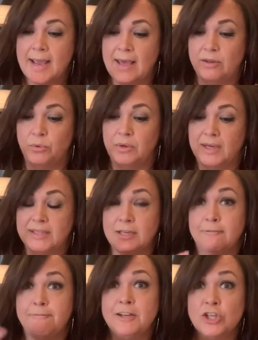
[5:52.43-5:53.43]
and I
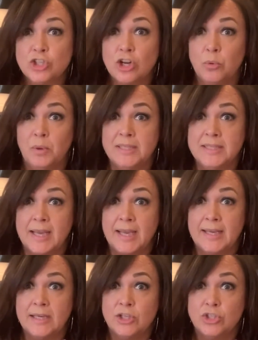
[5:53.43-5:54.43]
didn't finish it all one
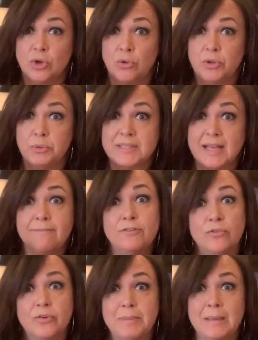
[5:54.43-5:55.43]
day, so there was
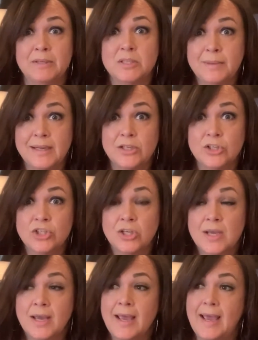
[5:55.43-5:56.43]
leftover baby spinach,
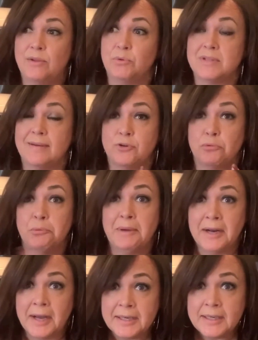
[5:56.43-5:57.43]
and there was leftover
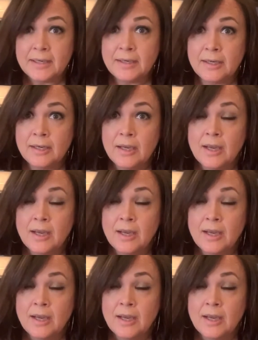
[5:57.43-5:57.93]
red onion,